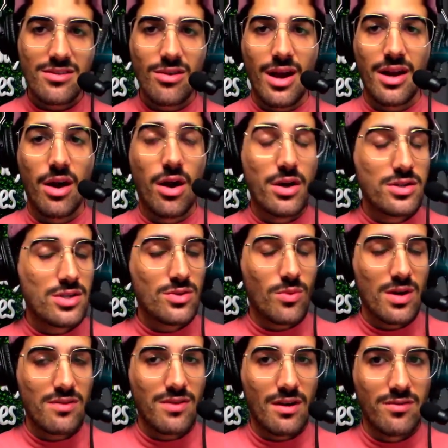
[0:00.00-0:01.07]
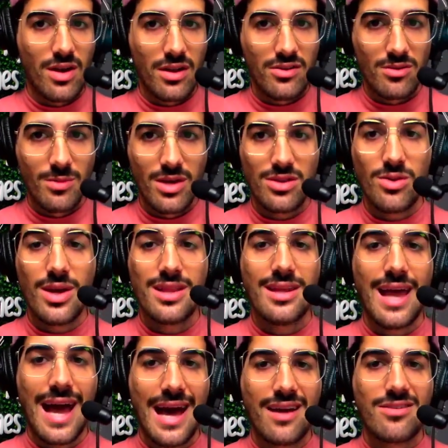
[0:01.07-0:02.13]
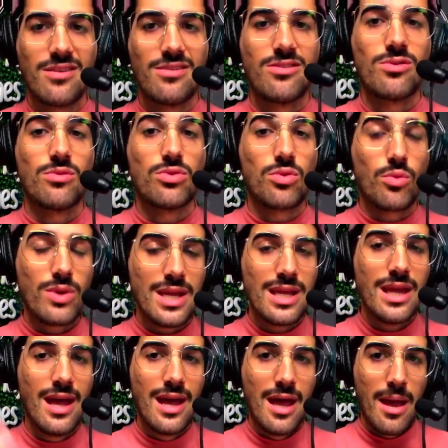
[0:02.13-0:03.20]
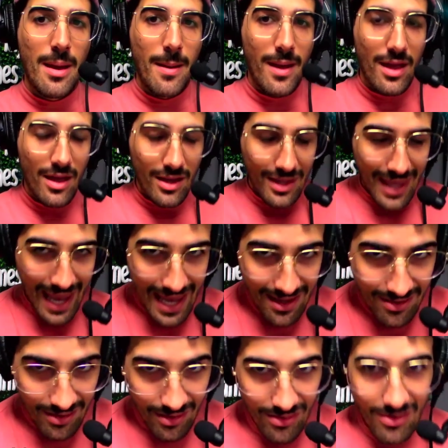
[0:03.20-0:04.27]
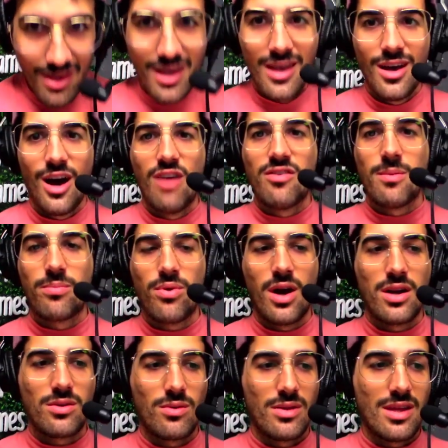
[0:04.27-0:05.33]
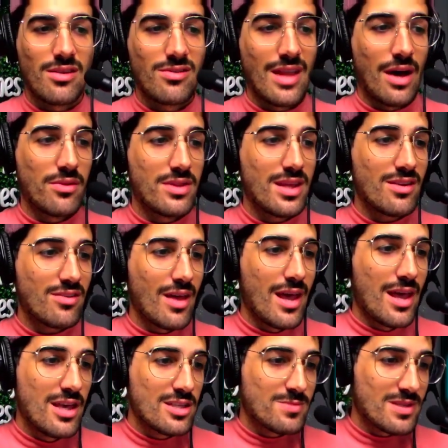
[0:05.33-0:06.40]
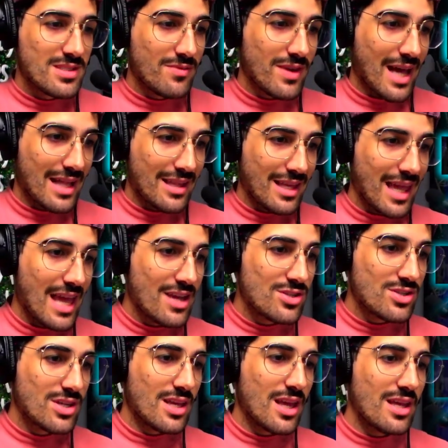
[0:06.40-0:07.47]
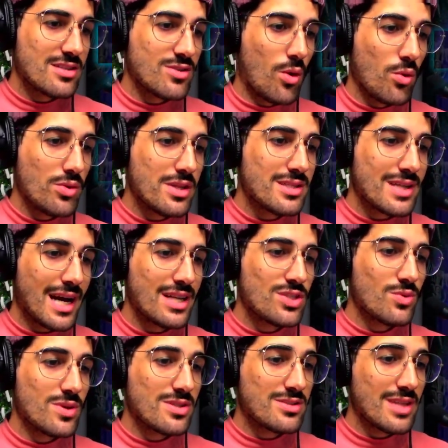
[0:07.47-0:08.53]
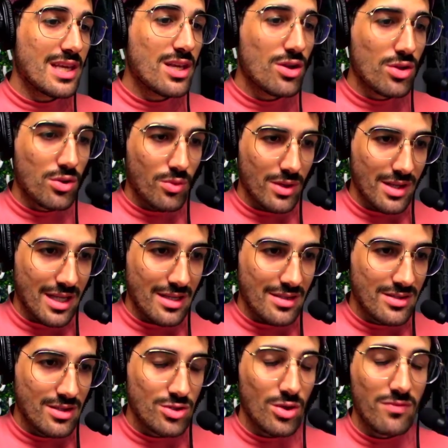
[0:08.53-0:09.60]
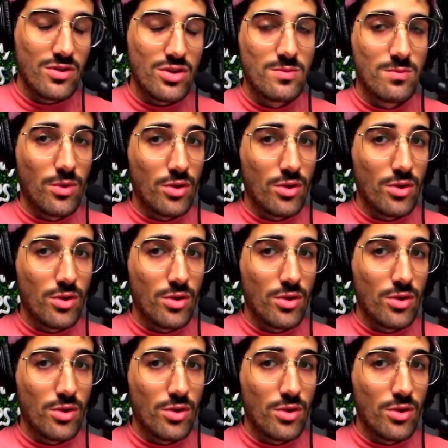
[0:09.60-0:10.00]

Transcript: tier at $125 a month, you get the access to 3 cases of a product release. Now, this specific allocation is only tied to a singular release. So if there's